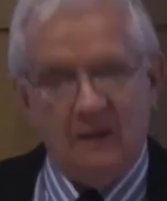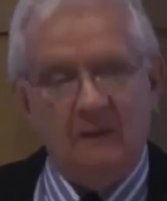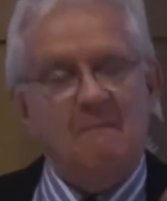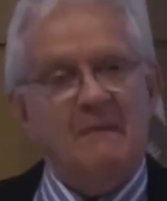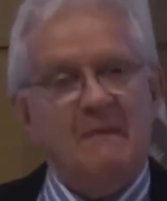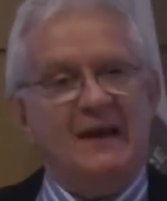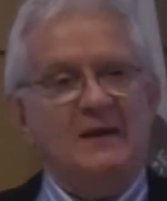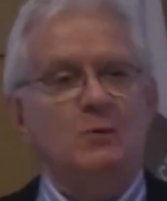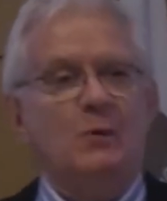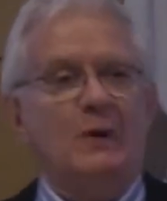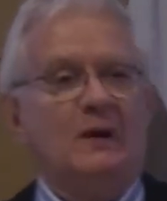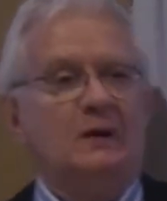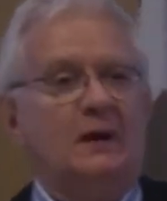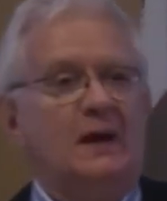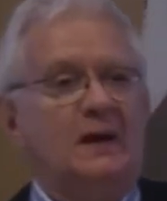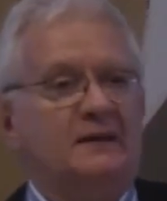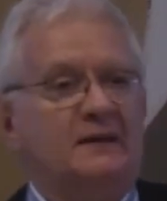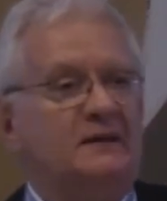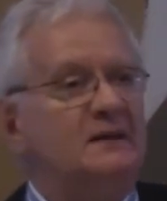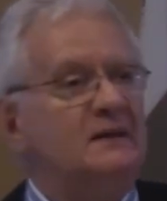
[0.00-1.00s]
Manuel
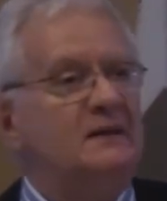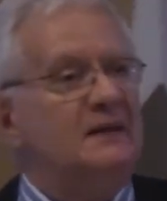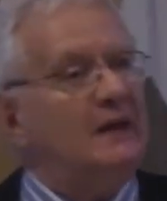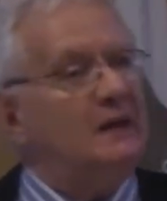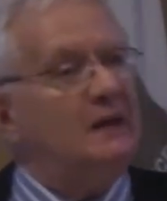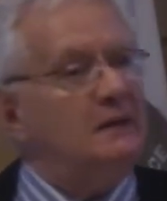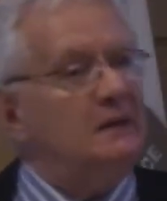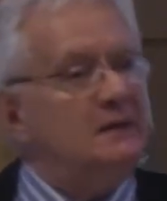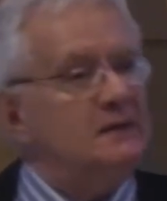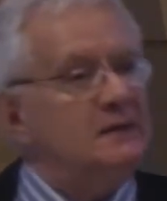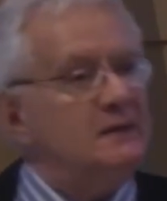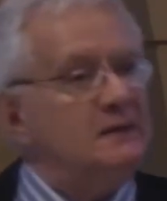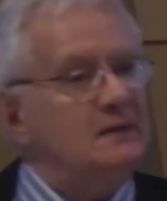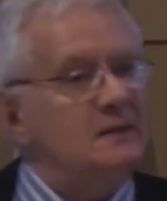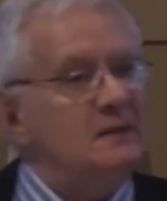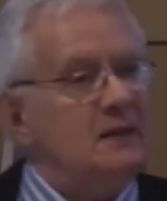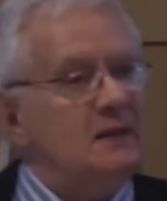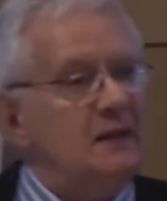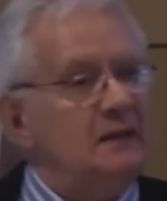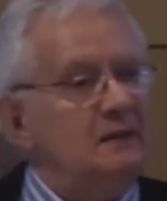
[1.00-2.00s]

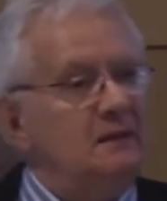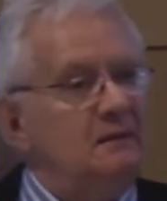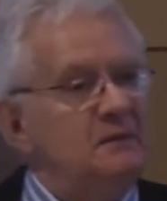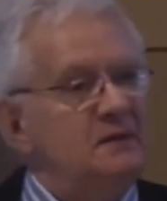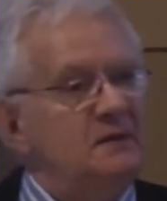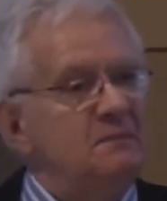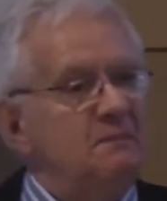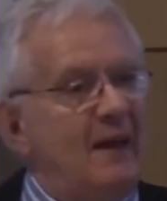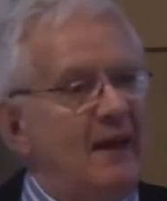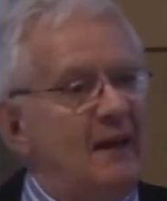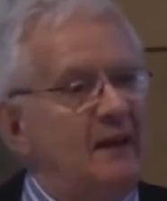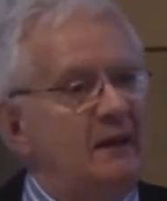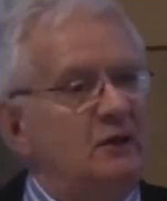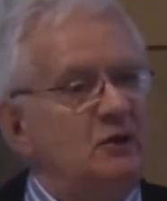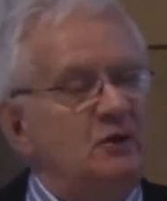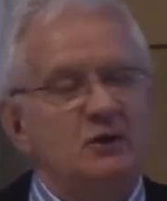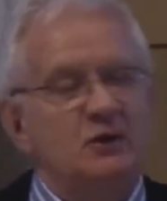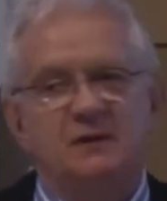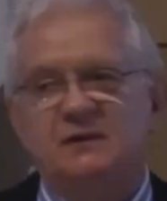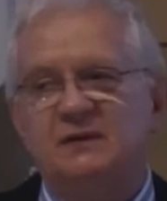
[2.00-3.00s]
Castells, a
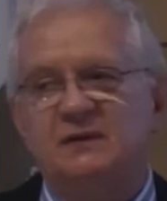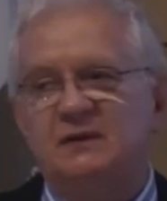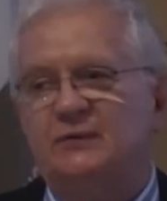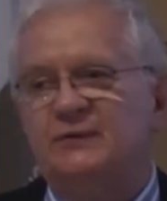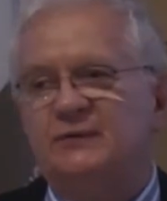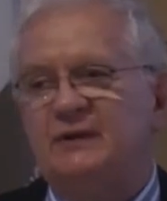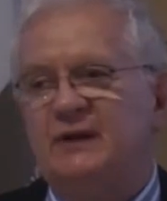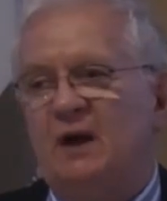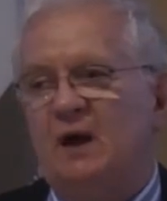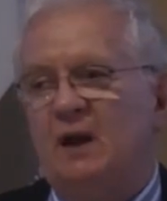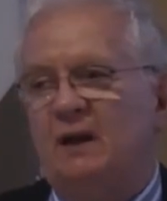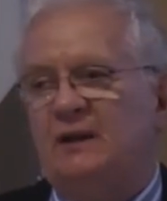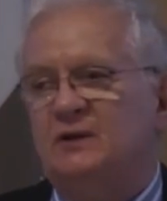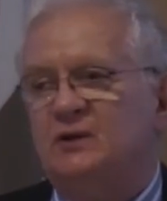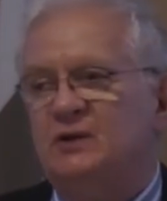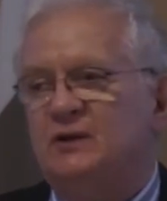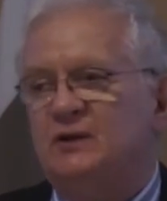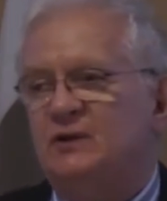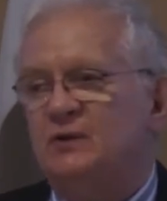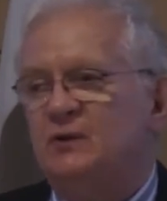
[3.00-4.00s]
Spanish
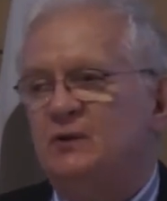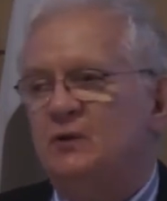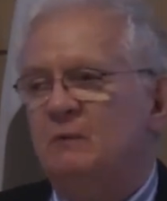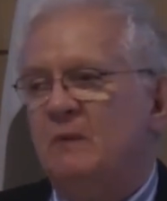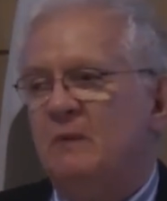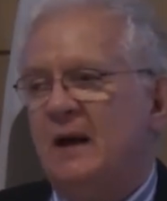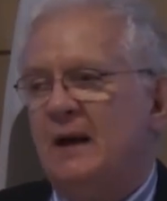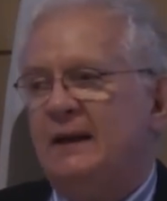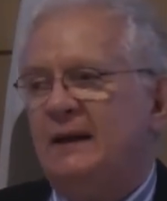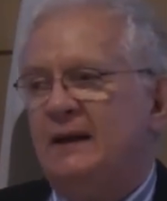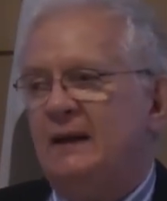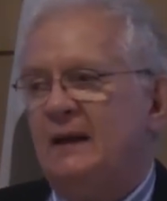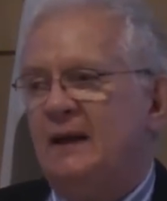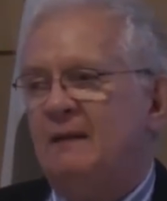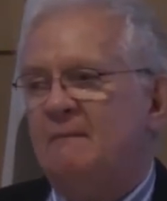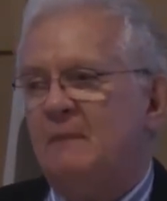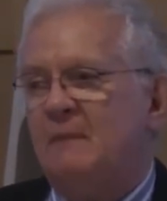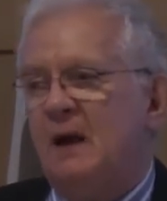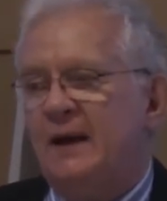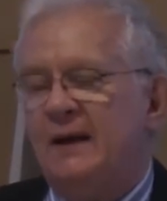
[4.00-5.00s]
sociologist whom I
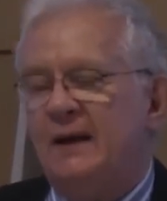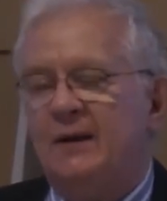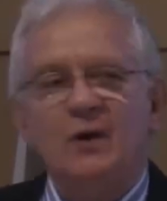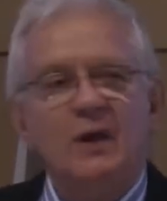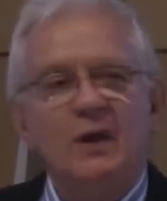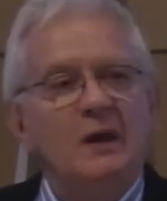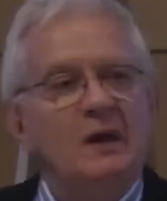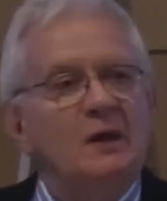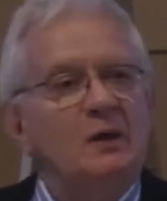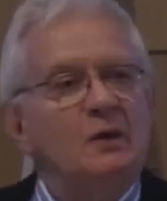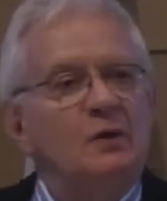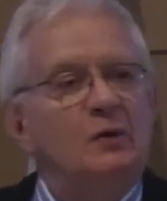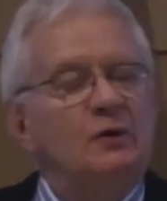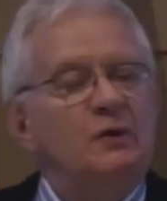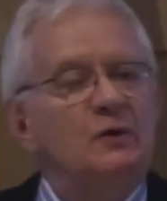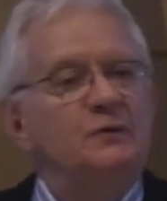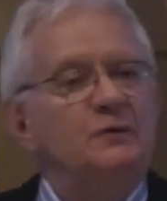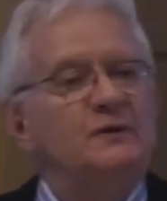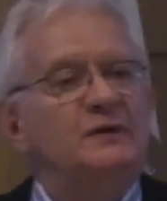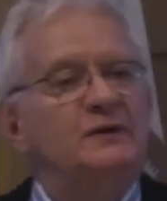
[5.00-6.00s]
admire,
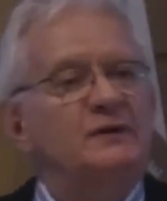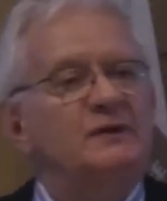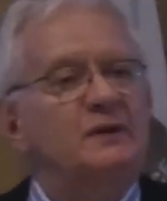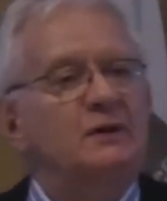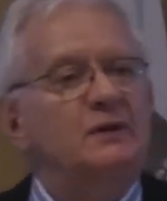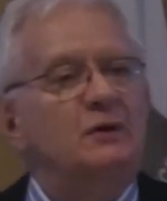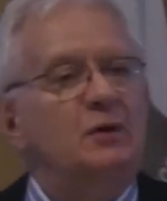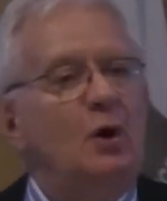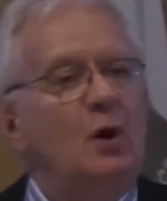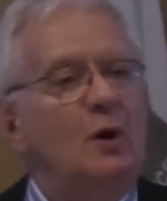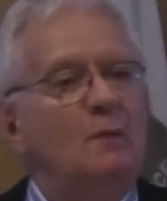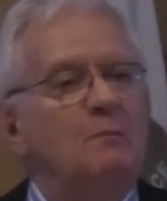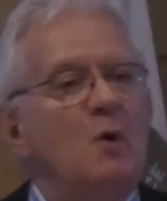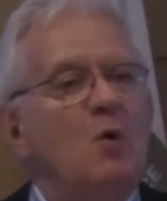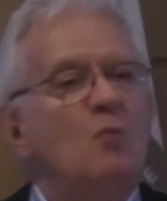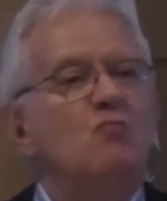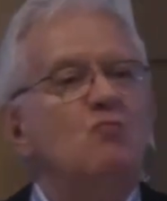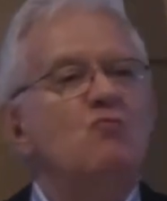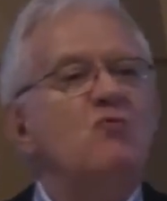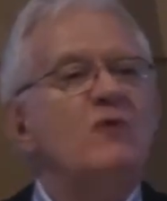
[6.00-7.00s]
uses the
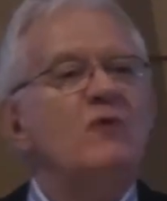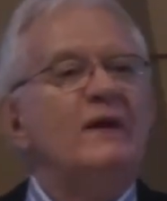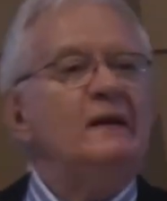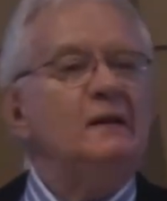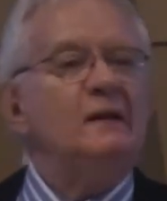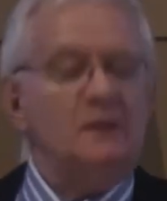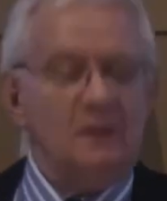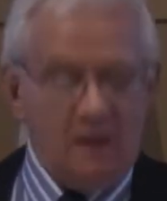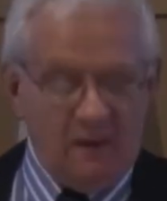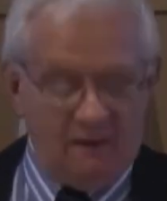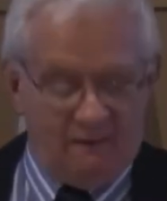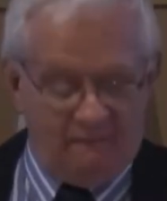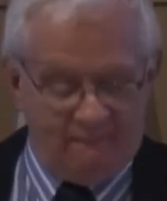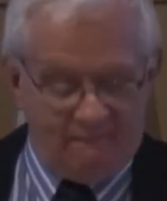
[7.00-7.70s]
term real